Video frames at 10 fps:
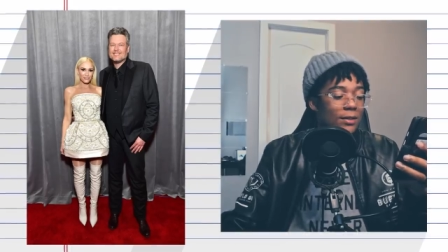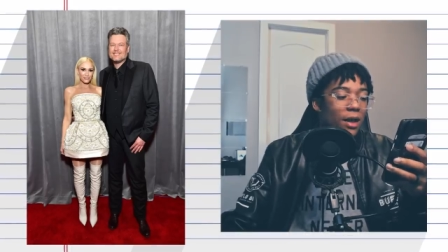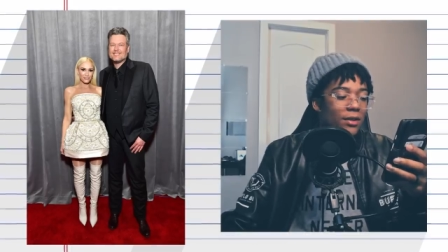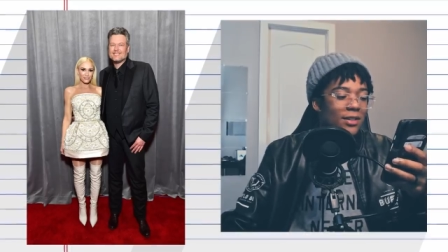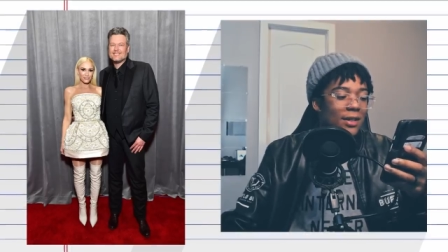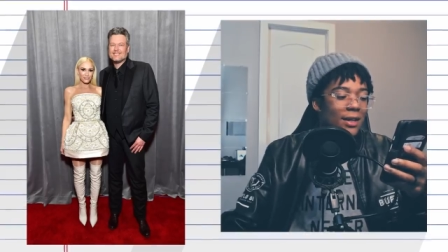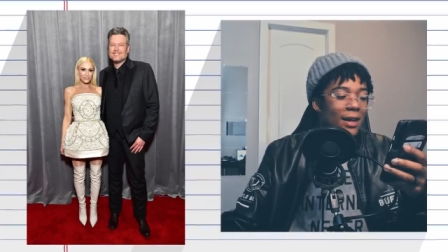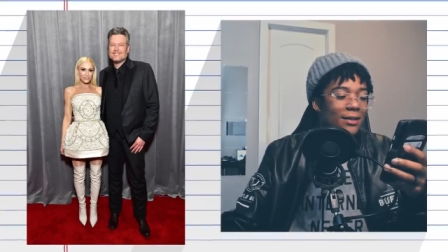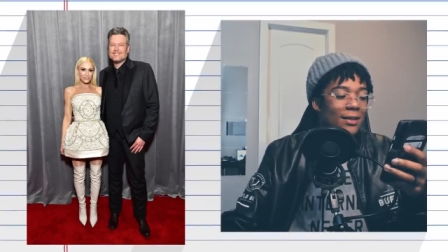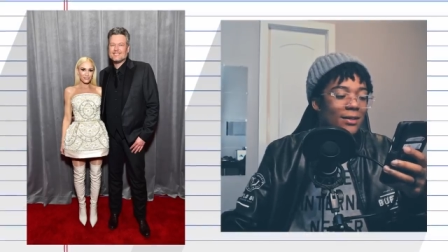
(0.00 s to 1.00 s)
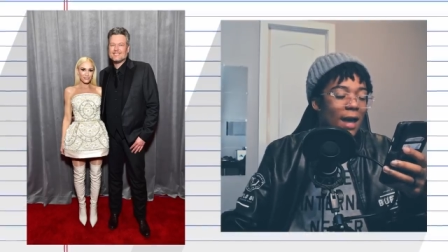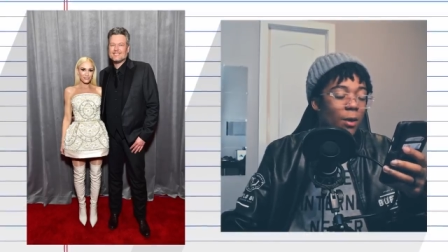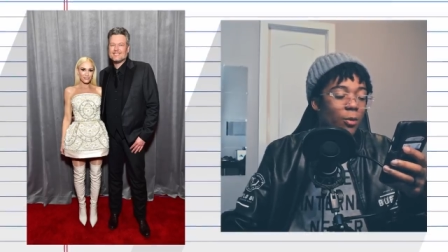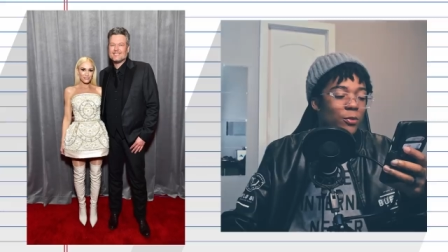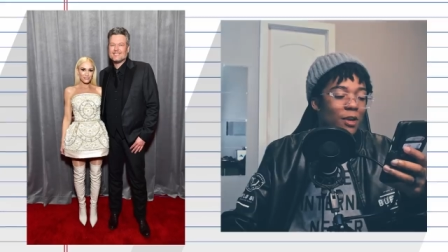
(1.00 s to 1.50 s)
Uh, seeing as his
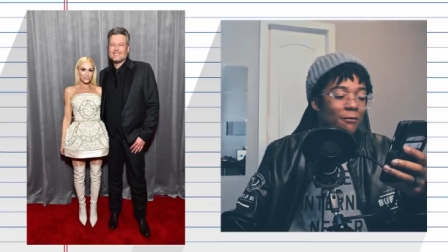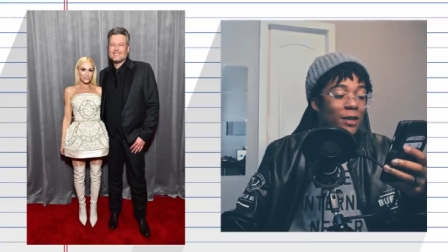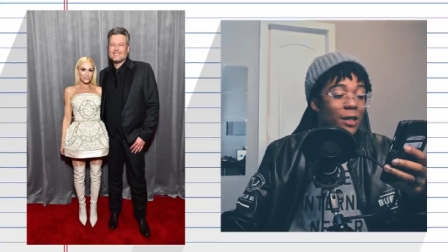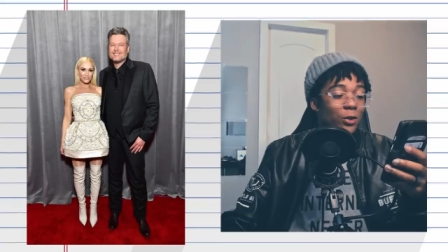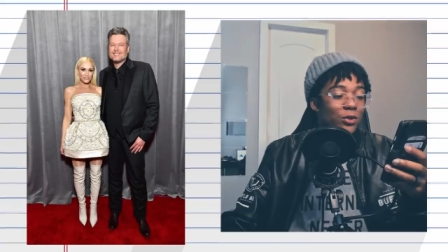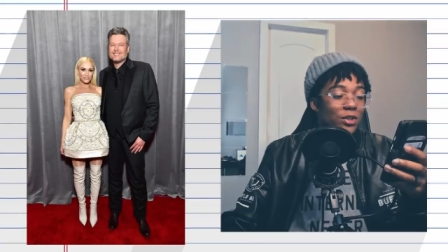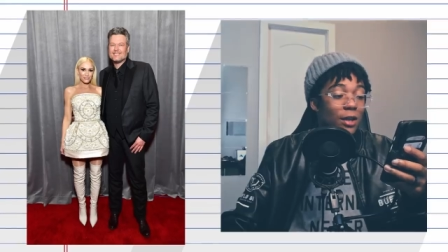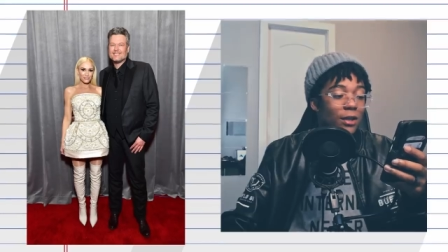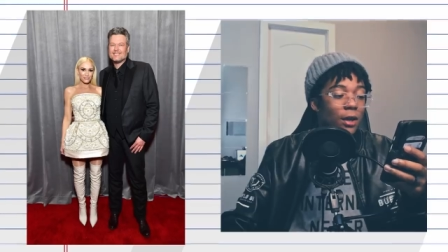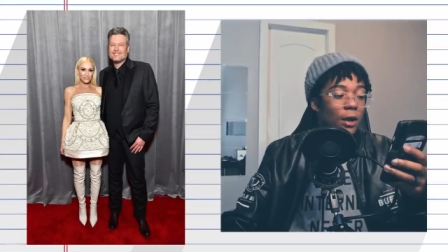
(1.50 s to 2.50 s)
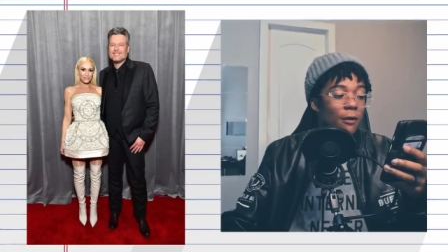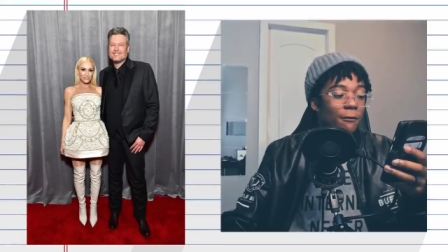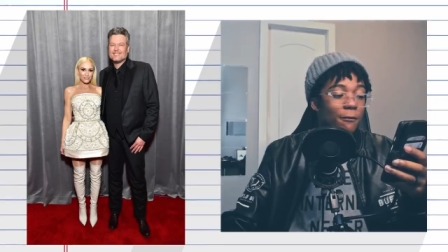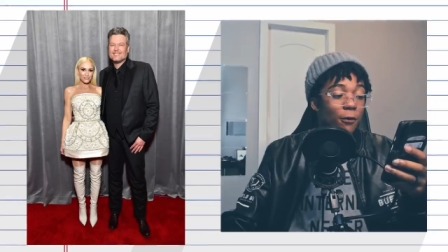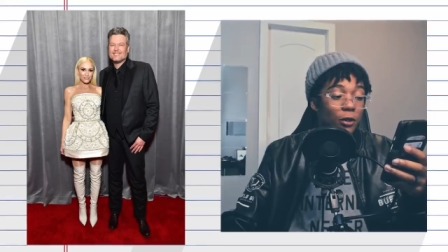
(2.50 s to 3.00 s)
albums have titles like
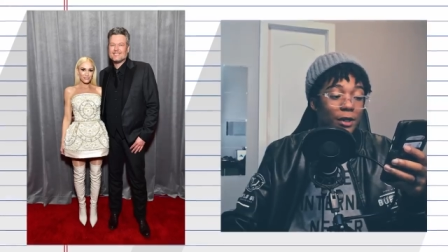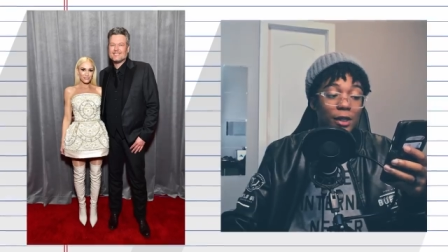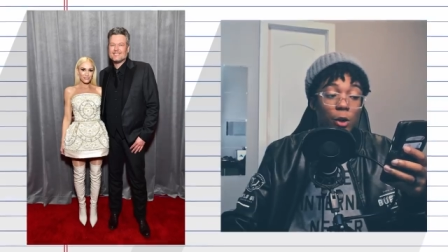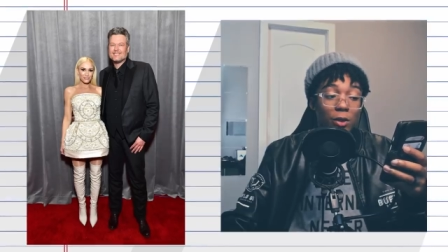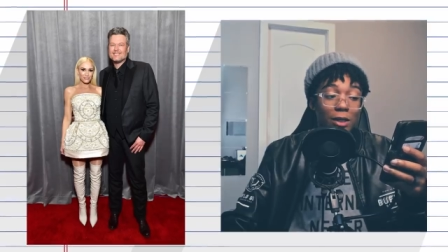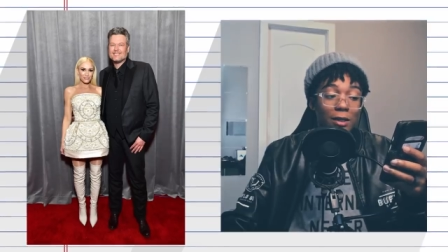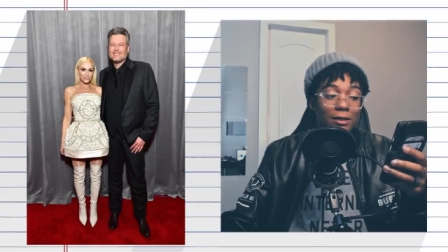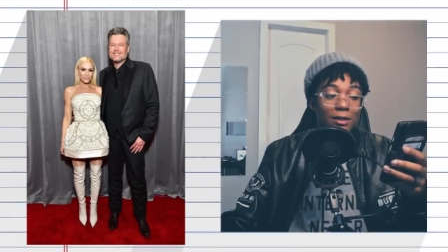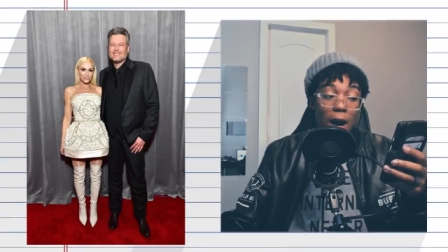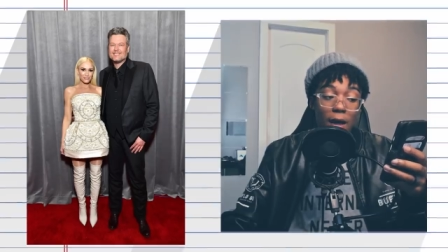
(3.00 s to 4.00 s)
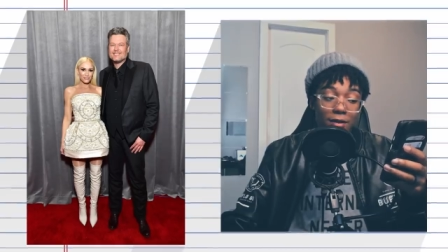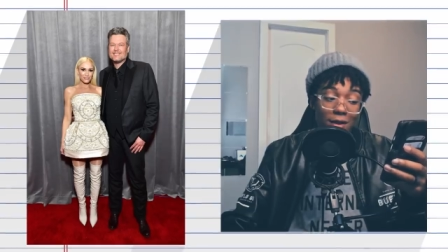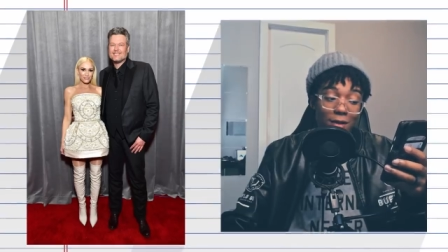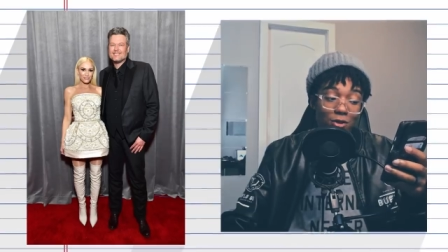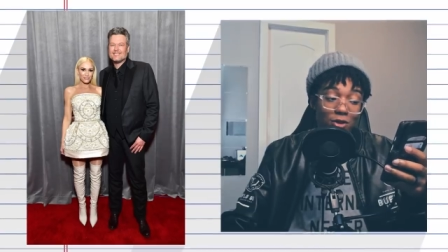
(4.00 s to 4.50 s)
Fully Loaded, God's
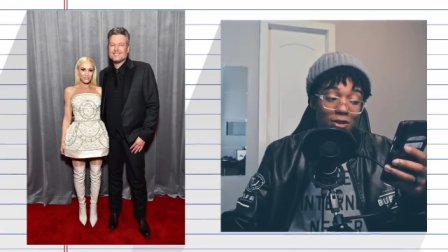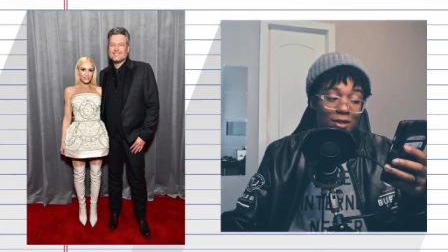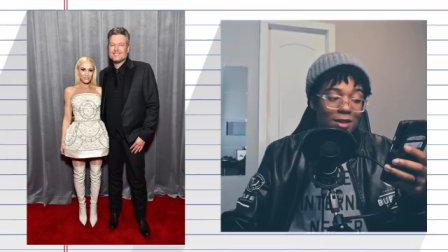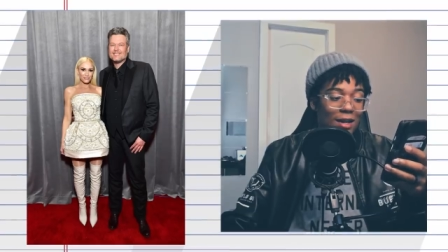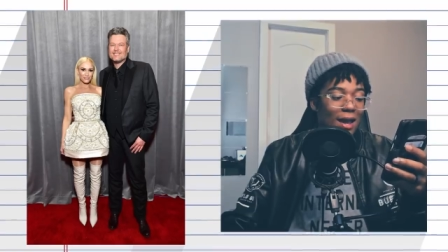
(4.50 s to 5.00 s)
Country,